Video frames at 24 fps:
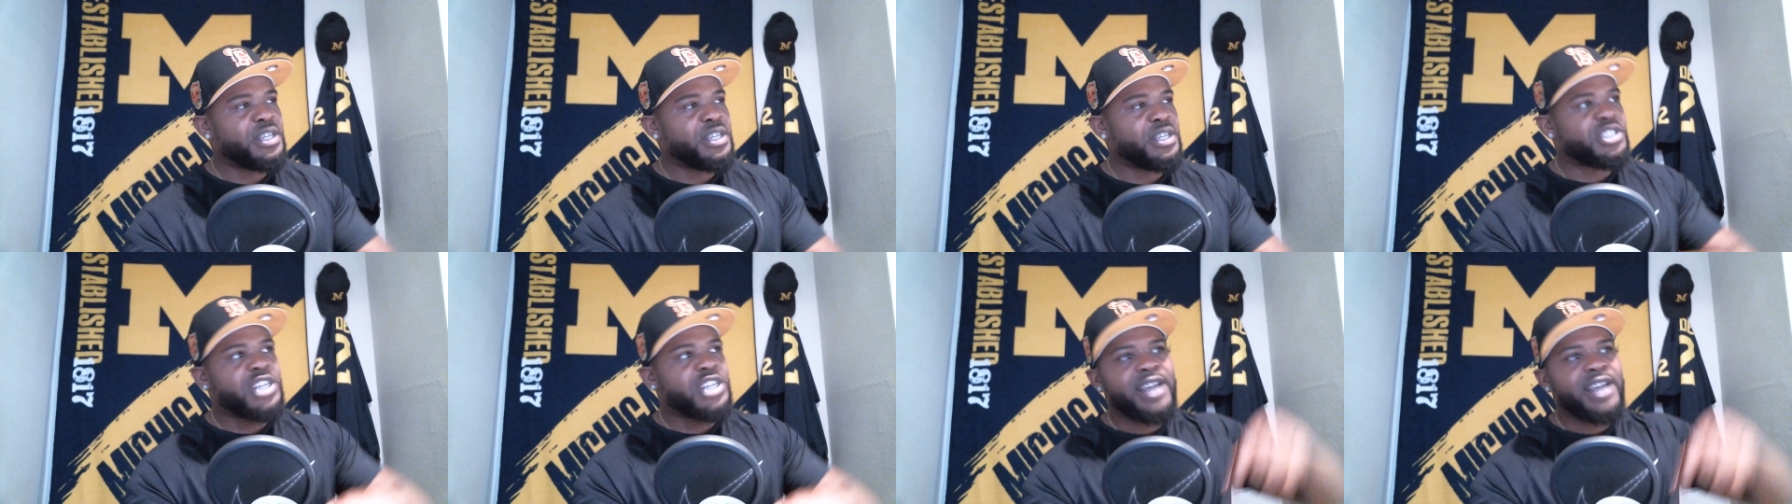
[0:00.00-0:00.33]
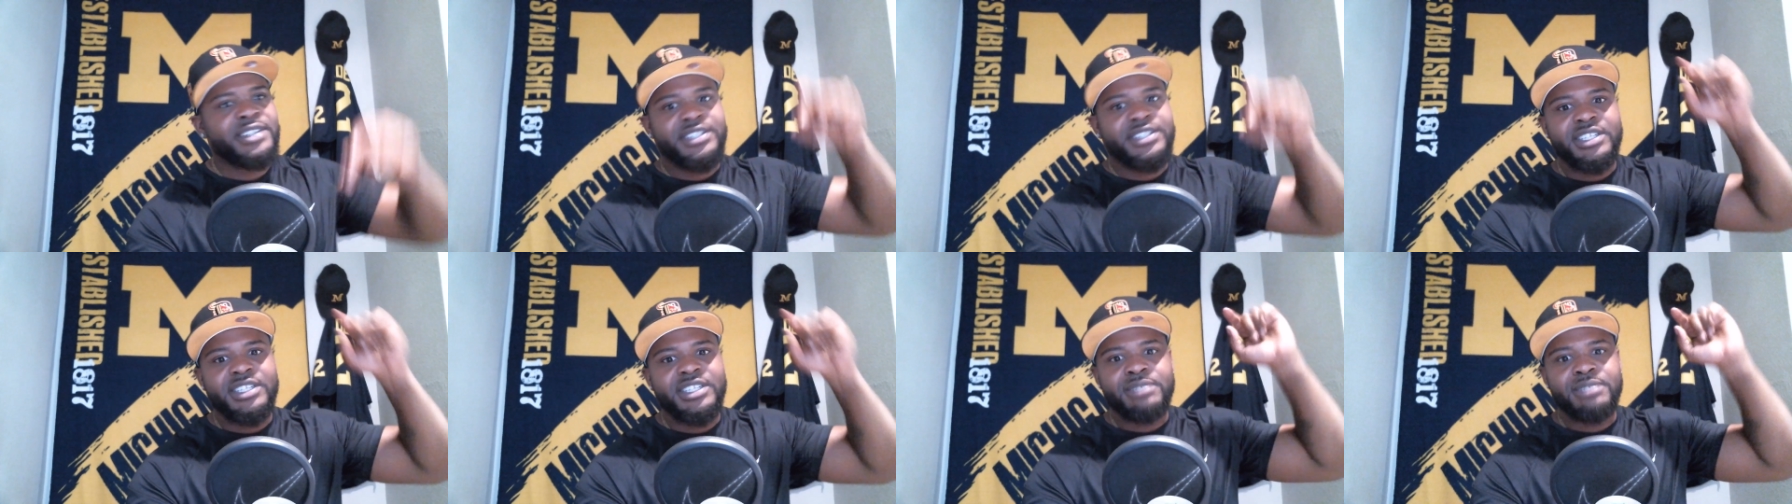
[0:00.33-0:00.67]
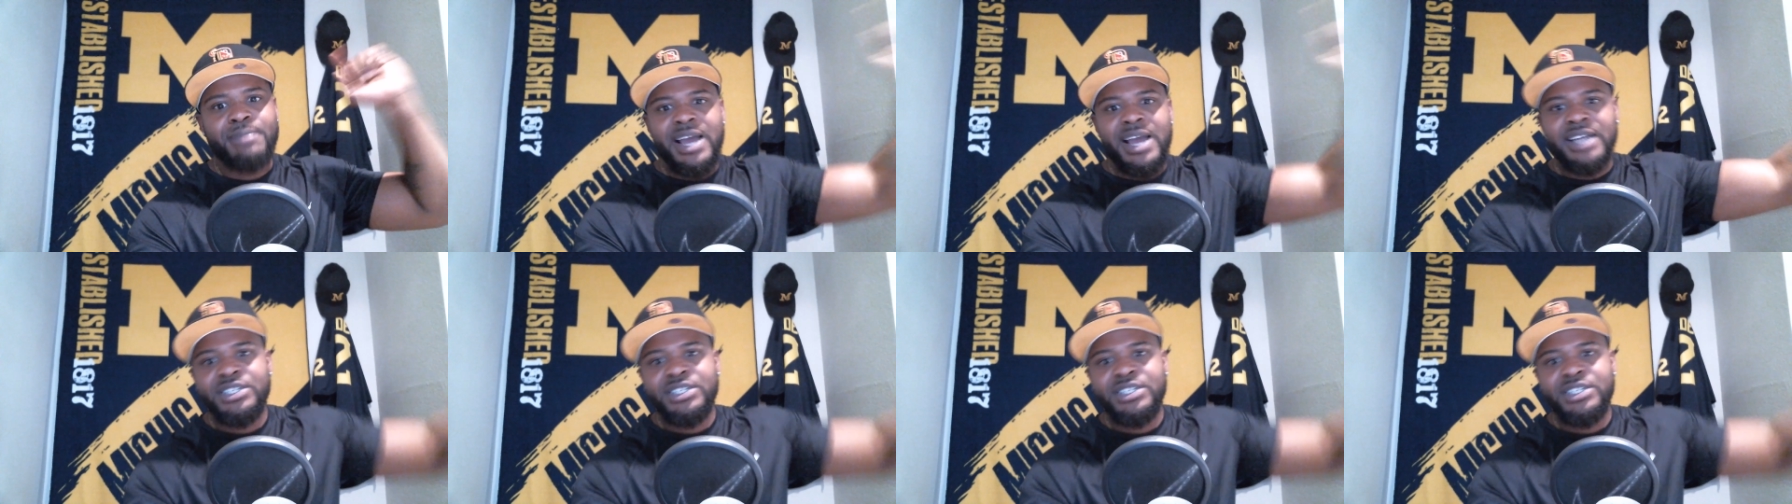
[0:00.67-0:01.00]
changed his
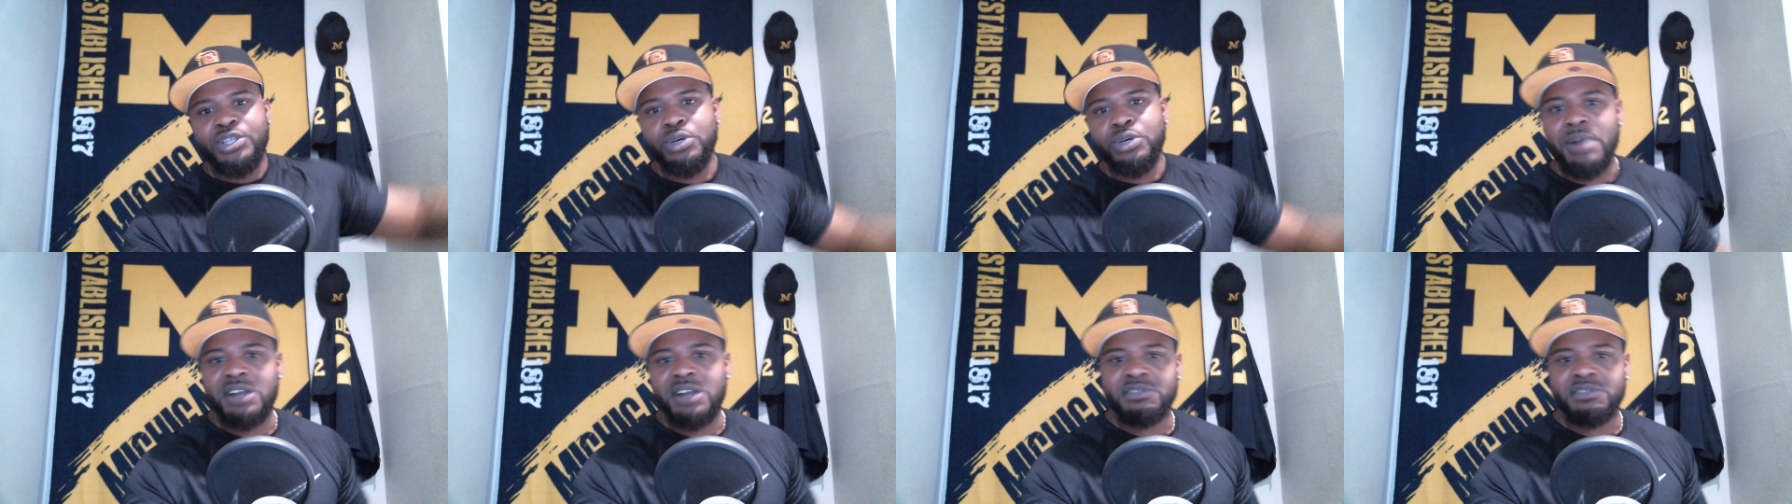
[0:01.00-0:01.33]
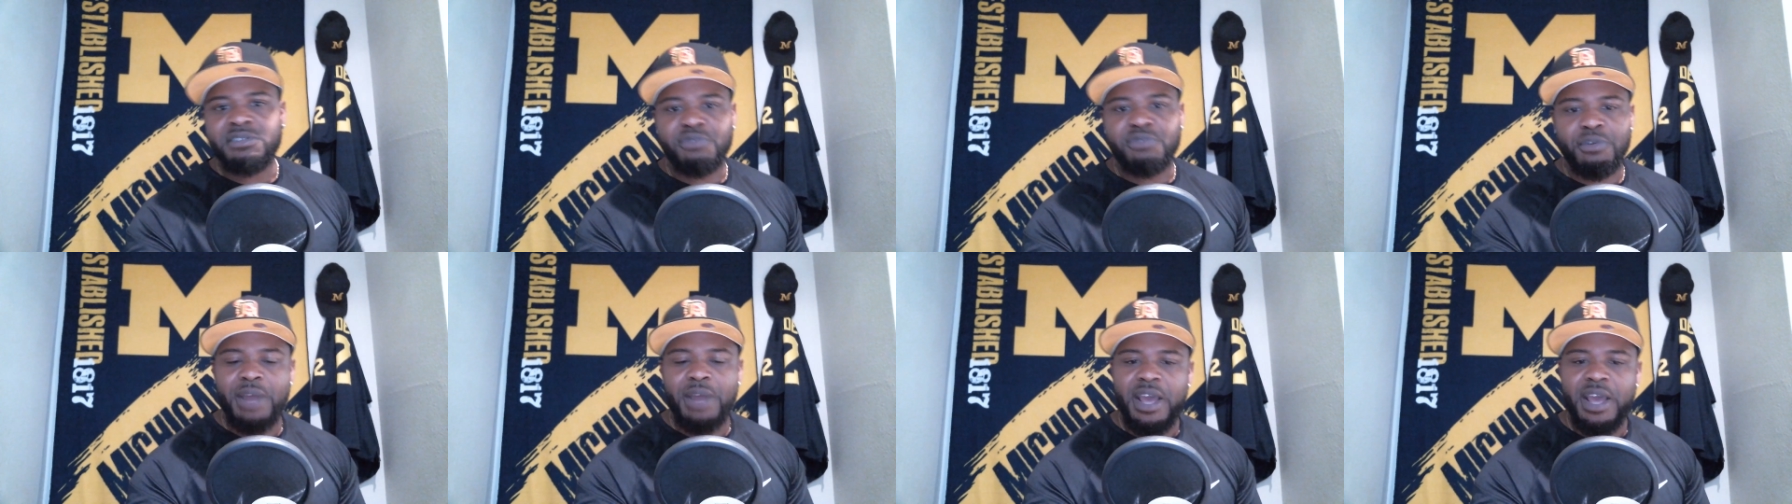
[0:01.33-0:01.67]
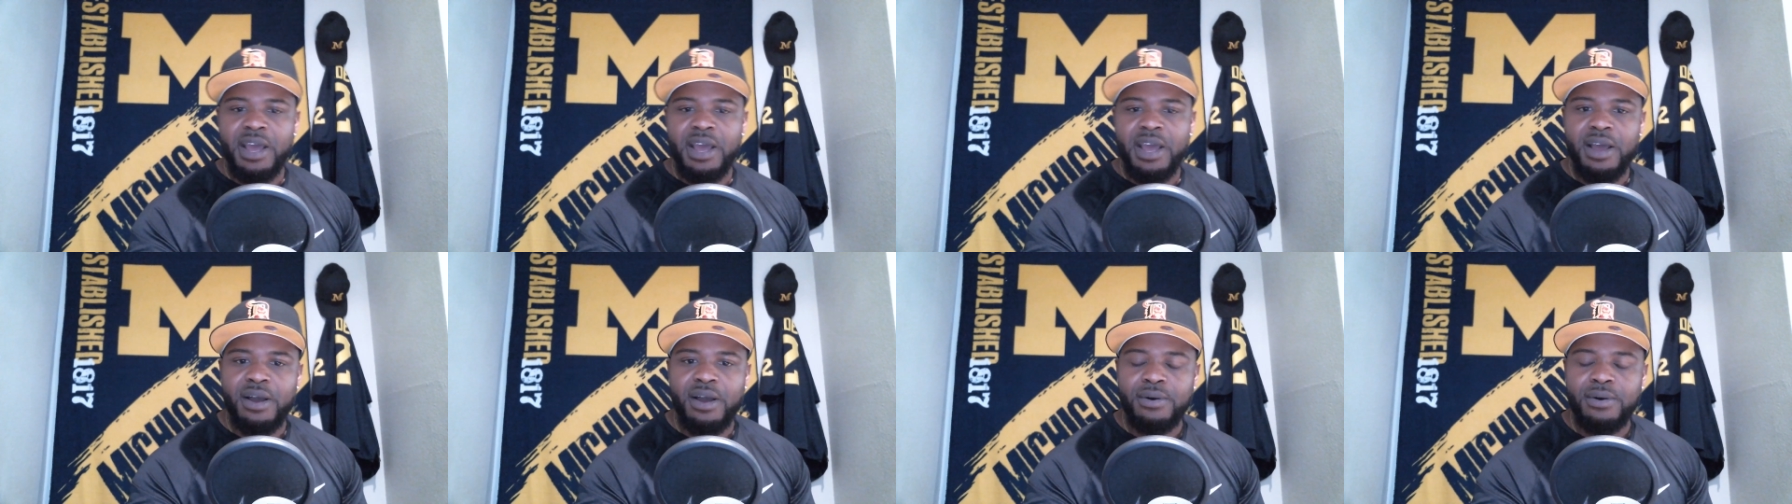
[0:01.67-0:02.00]
mind 2 months from
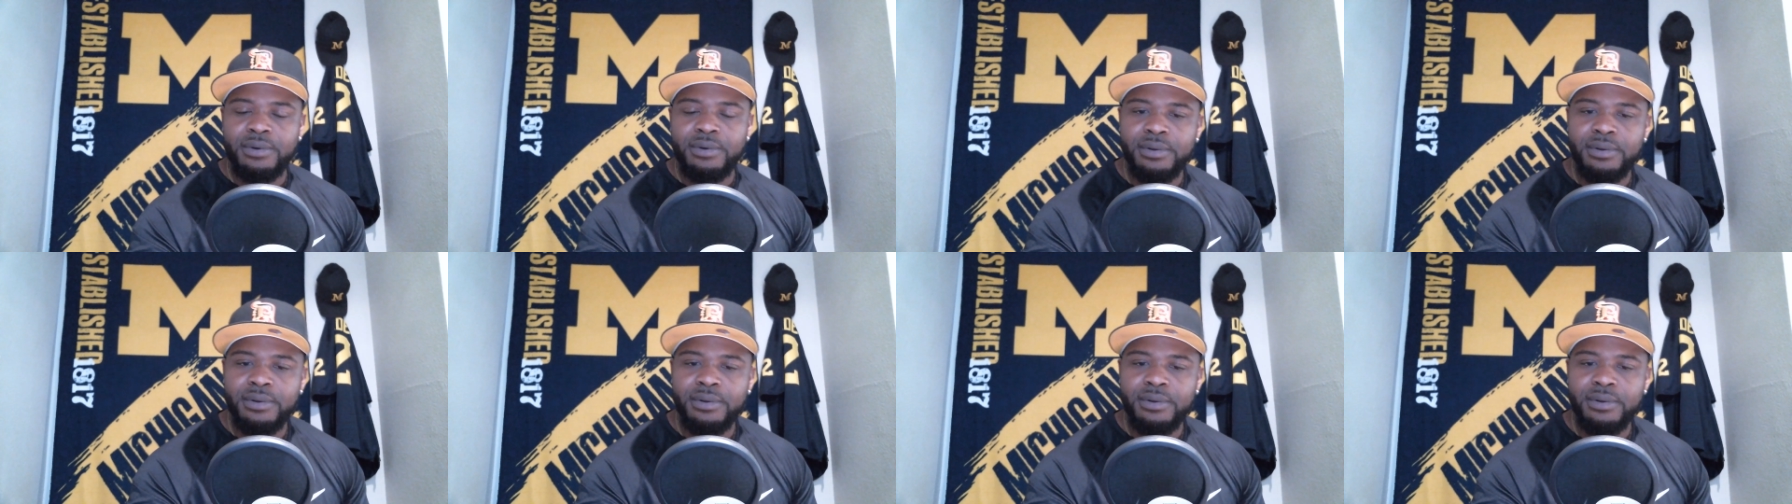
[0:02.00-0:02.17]
now.